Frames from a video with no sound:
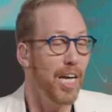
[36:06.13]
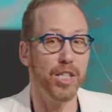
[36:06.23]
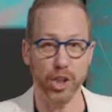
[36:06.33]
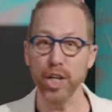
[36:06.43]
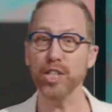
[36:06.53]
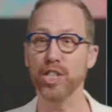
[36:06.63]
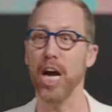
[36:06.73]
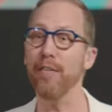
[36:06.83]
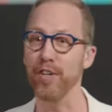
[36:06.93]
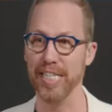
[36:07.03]
Church
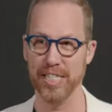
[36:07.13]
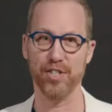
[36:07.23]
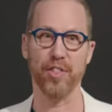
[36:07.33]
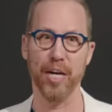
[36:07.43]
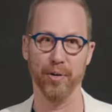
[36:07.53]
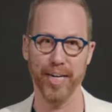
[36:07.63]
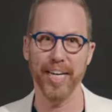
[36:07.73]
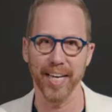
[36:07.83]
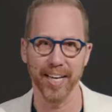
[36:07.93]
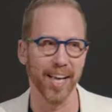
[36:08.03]
governance theory.
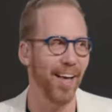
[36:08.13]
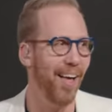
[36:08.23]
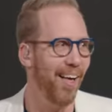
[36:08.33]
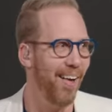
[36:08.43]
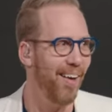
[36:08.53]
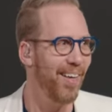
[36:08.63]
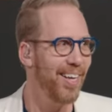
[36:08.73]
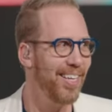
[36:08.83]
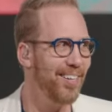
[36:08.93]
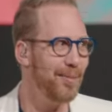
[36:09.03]

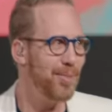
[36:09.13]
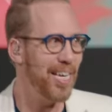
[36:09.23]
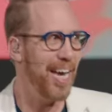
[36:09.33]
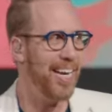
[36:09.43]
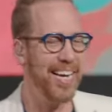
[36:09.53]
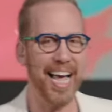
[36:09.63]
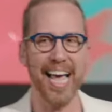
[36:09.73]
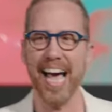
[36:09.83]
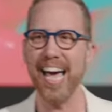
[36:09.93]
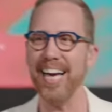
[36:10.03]
You know what I'm saying? And
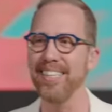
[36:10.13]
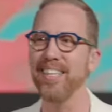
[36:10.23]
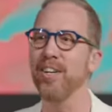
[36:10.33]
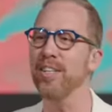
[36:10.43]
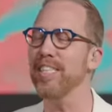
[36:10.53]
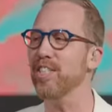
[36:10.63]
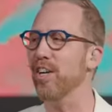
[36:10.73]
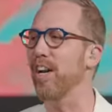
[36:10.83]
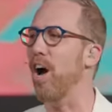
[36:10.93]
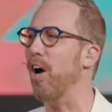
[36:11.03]
I, I, I literally
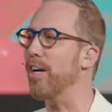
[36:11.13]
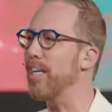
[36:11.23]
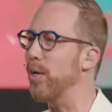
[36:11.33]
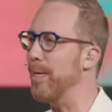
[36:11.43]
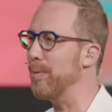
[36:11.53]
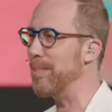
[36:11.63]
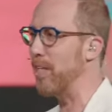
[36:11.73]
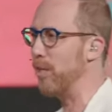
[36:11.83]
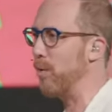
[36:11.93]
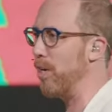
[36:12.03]
started arguing with
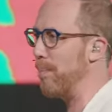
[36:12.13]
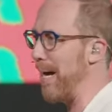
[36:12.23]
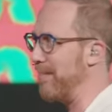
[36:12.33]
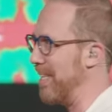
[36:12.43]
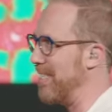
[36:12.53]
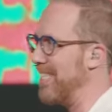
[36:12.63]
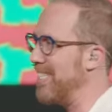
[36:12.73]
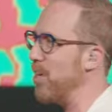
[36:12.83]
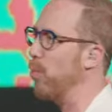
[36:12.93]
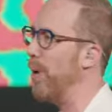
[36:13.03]
the Lord about this. This
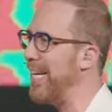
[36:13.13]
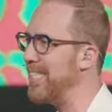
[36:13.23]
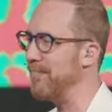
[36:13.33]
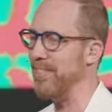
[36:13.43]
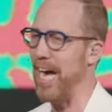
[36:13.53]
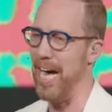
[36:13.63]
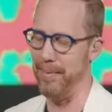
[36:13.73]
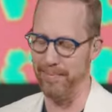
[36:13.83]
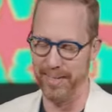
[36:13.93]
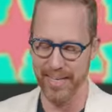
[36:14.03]
is a waste of
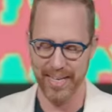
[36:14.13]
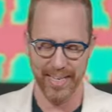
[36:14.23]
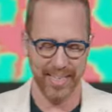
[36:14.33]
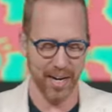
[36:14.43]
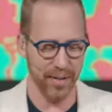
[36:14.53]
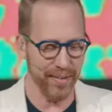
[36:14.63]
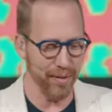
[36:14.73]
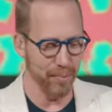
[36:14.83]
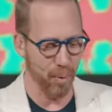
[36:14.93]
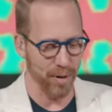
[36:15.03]
time. You know,
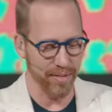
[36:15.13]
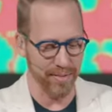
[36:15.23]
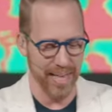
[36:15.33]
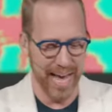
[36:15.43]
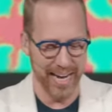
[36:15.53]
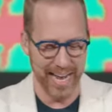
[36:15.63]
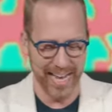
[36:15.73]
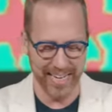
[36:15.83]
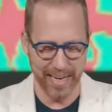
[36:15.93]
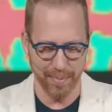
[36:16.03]
even more than that,
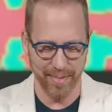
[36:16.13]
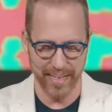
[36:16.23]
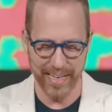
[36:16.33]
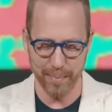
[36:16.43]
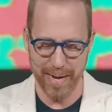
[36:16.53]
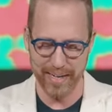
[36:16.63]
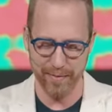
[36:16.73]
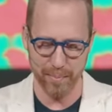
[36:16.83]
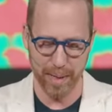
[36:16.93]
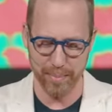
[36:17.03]
I, I kept thinking about
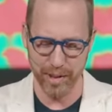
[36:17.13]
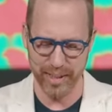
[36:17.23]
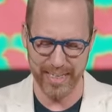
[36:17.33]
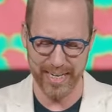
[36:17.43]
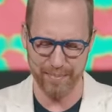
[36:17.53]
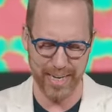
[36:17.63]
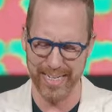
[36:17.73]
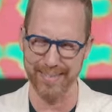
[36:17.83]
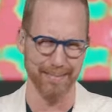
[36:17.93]
even publishing it, and I'm like,